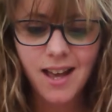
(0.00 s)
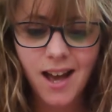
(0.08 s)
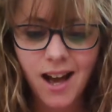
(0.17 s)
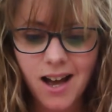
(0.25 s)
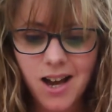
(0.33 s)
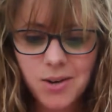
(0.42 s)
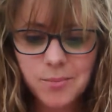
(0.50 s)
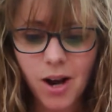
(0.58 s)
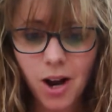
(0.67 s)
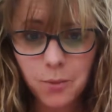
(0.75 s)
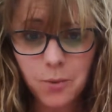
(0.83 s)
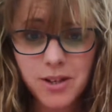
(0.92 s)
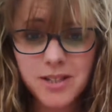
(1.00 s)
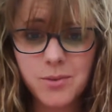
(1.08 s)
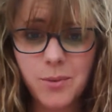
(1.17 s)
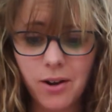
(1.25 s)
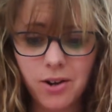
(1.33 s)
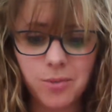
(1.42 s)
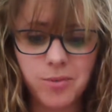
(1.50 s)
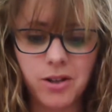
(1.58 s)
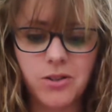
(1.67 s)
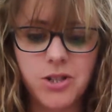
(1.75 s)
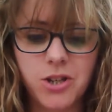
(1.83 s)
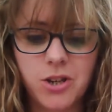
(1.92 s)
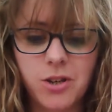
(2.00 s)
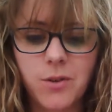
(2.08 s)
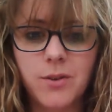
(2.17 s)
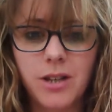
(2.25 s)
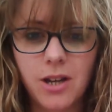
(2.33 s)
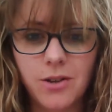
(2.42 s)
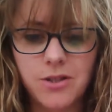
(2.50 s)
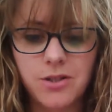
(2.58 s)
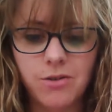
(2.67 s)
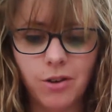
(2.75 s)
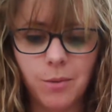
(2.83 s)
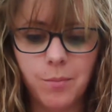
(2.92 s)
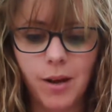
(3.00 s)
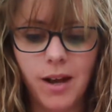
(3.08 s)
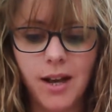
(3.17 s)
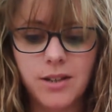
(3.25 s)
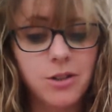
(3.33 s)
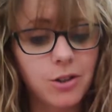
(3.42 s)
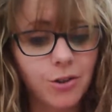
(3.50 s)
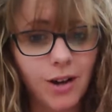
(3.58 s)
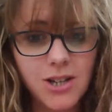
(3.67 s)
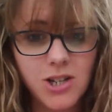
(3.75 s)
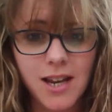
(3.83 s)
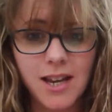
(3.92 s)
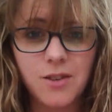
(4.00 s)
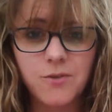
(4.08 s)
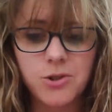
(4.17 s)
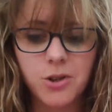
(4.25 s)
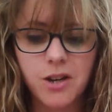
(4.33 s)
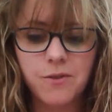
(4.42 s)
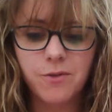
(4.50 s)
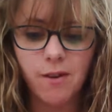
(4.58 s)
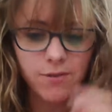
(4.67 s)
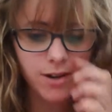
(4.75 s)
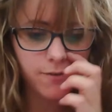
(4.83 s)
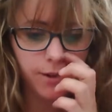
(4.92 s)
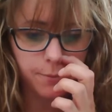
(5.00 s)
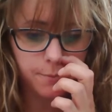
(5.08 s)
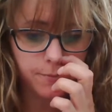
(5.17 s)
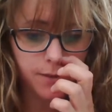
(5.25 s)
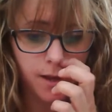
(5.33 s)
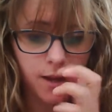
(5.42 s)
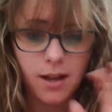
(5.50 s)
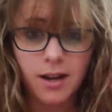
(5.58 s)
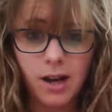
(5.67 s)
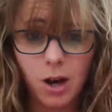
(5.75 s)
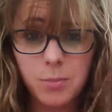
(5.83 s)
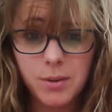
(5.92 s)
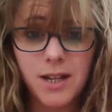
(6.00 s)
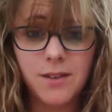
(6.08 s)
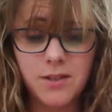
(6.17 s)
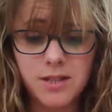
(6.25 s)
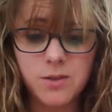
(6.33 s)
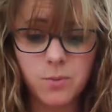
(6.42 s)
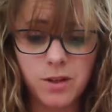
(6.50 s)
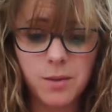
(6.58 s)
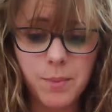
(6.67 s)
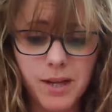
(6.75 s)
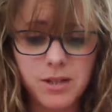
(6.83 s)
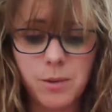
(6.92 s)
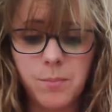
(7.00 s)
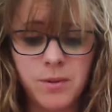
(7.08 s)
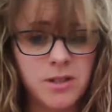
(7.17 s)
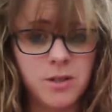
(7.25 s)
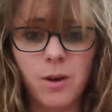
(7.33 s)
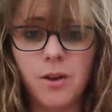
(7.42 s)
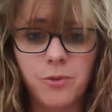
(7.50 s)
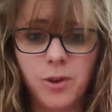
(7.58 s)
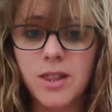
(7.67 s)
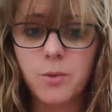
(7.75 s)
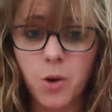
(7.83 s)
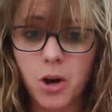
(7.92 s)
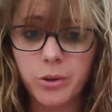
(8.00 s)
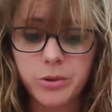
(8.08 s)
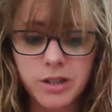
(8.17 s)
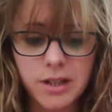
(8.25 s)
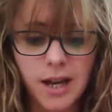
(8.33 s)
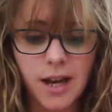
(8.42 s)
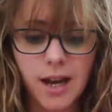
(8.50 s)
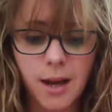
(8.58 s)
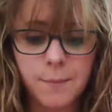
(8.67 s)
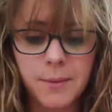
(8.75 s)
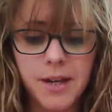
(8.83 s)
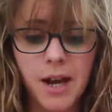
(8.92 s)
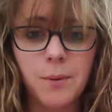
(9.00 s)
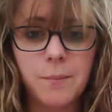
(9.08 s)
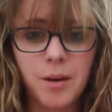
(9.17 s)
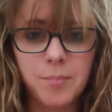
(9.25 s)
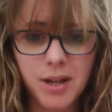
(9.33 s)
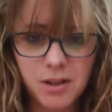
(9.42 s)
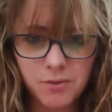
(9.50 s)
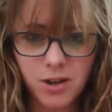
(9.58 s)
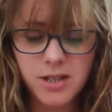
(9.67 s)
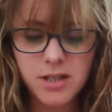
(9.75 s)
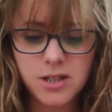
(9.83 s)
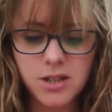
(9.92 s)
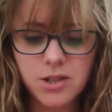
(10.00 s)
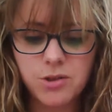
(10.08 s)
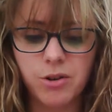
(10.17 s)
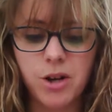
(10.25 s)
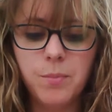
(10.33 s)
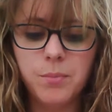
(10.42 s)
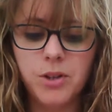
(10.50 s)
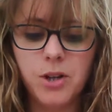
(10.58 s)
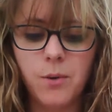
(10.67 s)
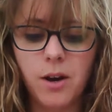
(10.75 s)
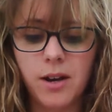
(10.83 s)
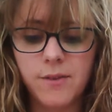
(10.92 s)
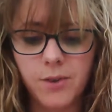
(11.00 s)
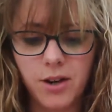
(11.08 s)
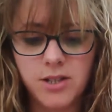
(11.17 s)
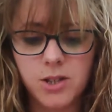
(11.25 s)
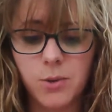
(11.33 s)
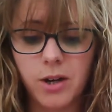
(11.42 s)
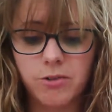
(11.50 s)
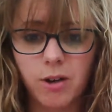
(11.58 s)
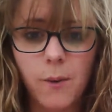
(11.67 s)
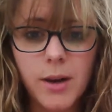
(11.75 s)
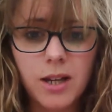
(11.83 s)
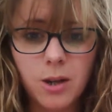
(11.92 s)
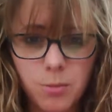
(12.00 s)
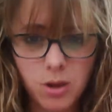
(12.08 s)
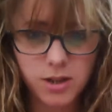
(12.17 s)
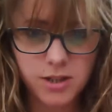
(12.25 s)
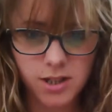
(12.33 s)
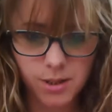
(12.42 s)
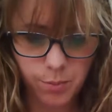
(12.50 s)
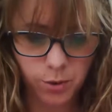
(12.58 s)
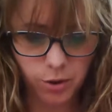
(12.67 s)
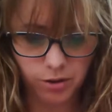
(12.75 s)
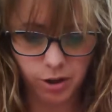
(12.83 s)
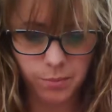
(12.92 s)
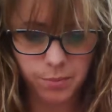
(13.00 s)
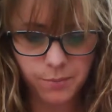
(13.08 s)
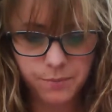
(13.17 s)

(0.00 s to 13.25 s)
I wanted to welcome you to the Lotus Group and congratulate you for joining Forever Living. Now, I believe this is one of the best companies to work for in the world. Now, by being invited to this group, you are invited to our growing community support group.